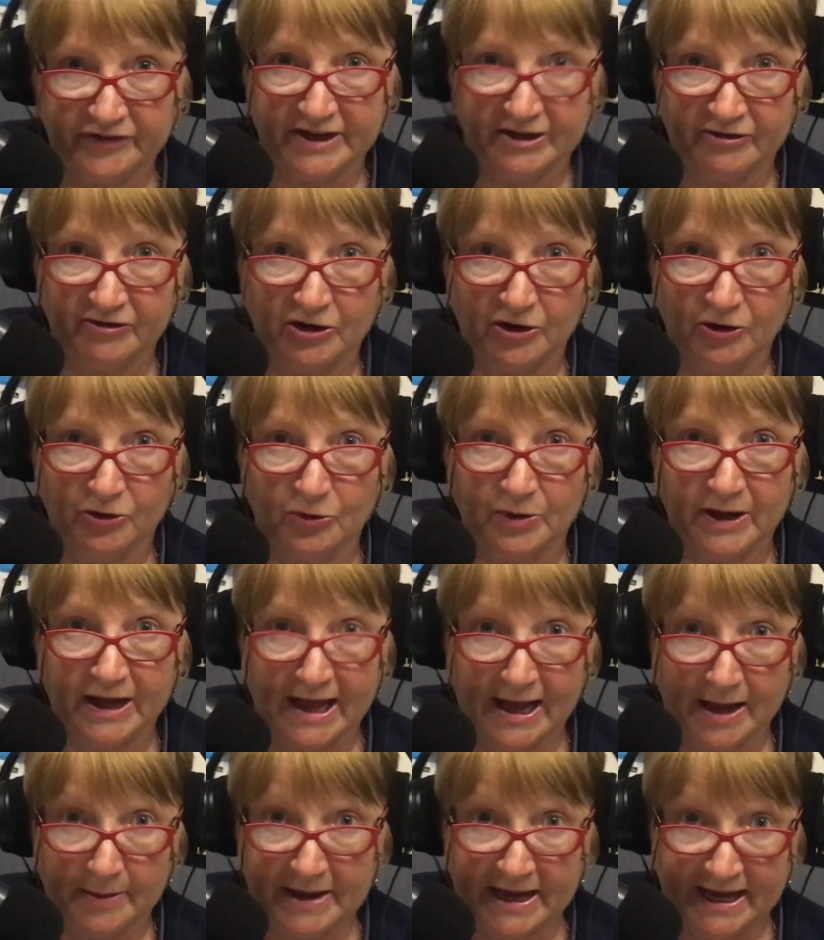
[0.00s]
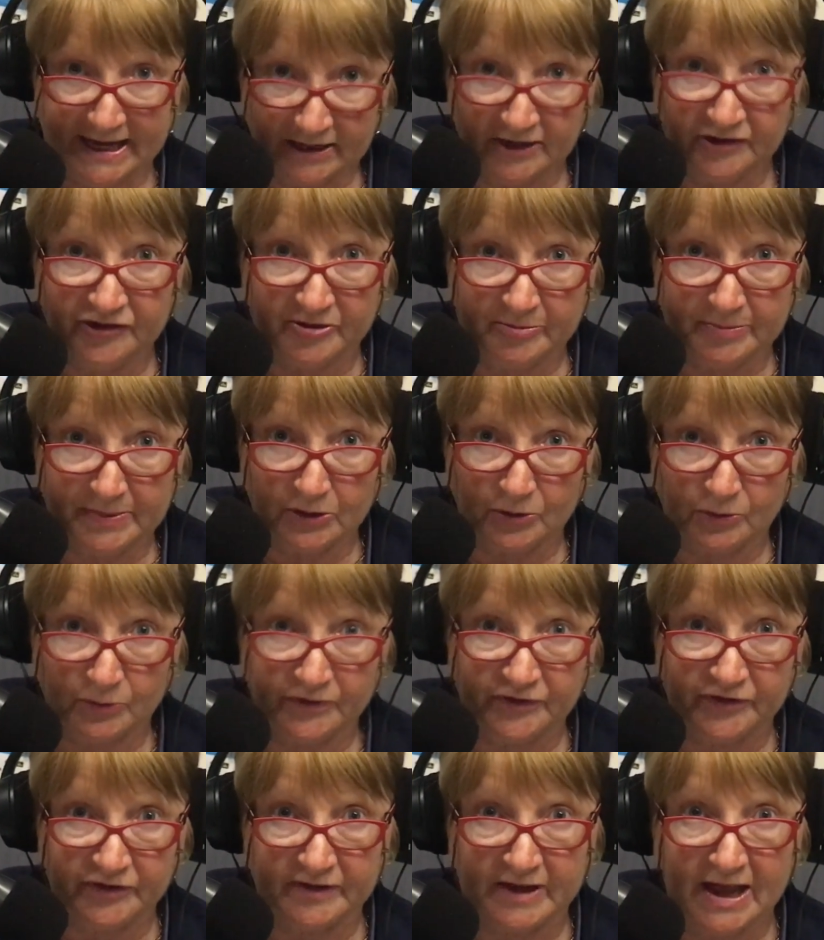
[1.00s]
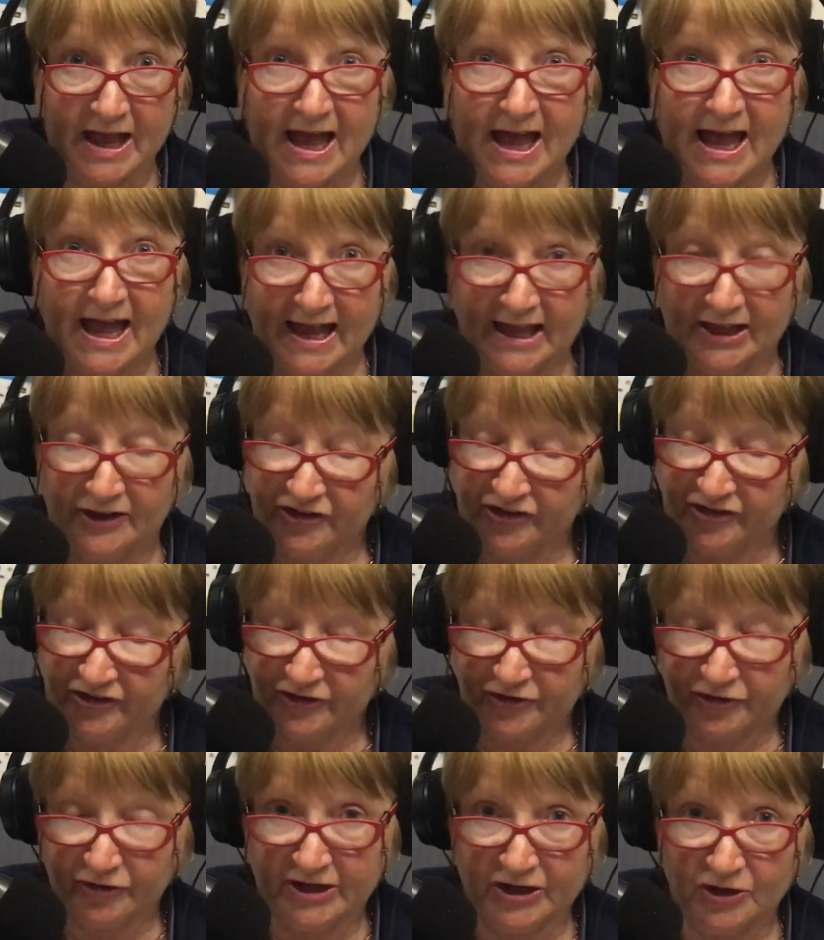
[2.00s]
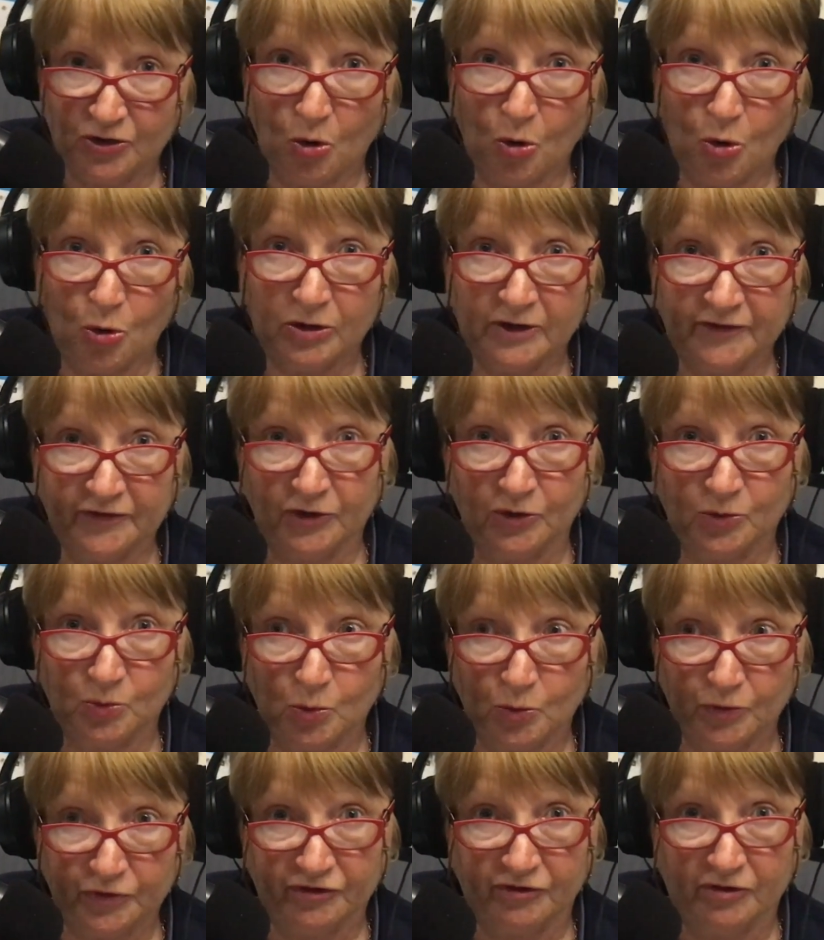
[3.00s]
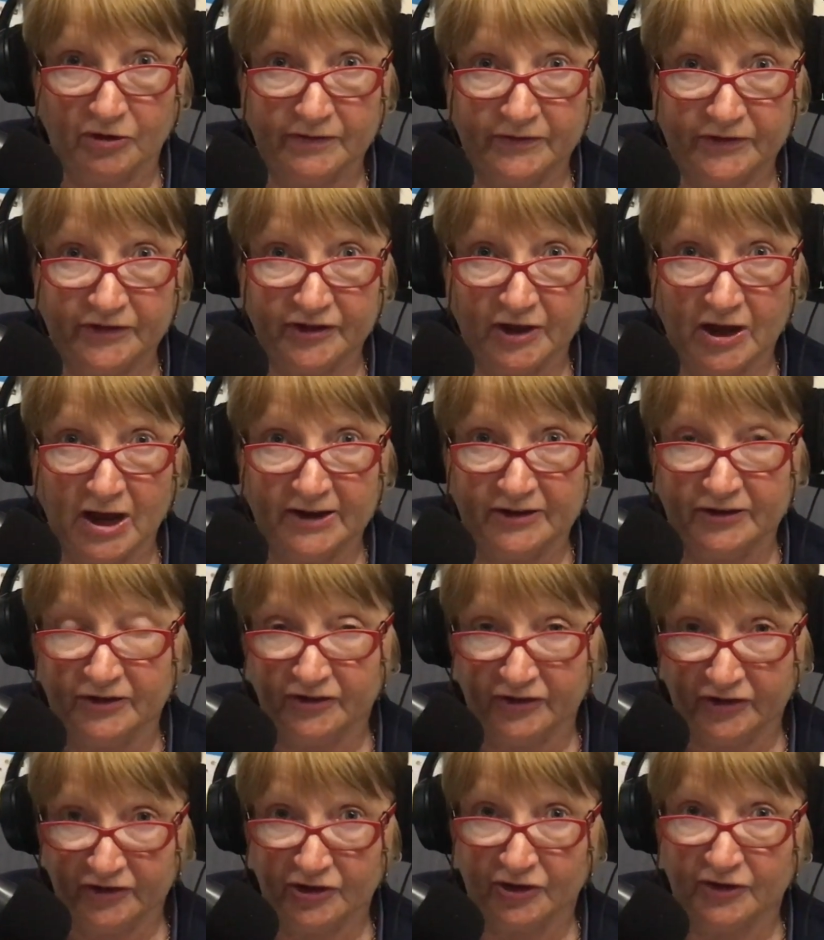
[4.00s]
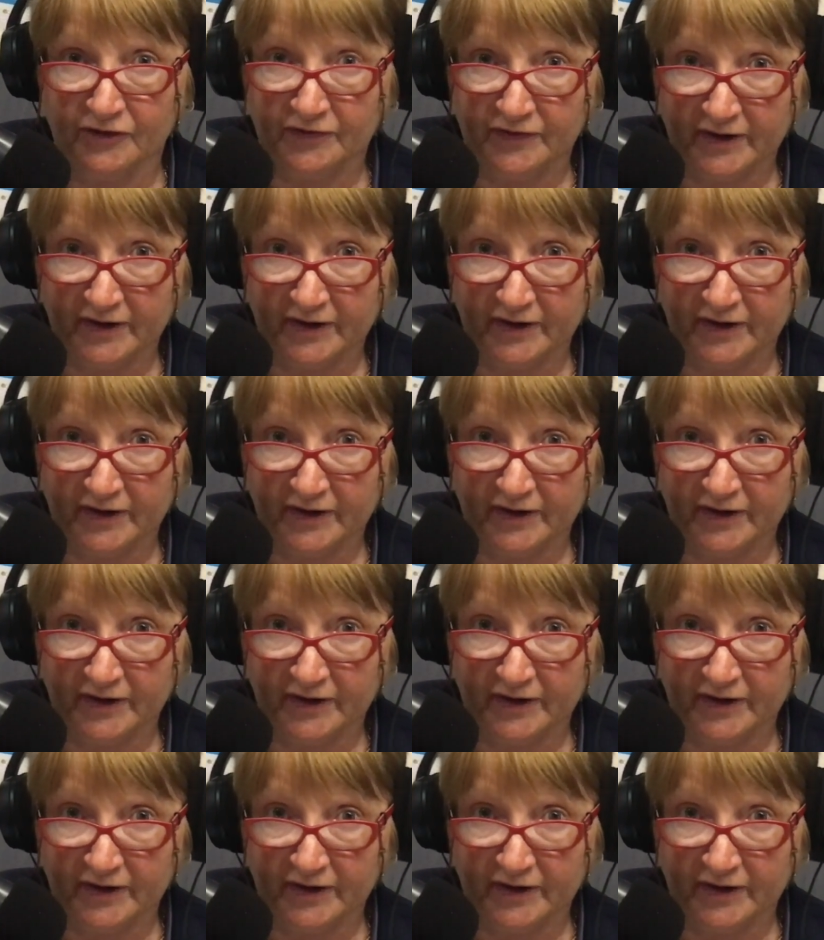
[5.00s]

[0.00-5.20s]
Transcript: zero energy bills. And she's treating all of her water on site, and she's got a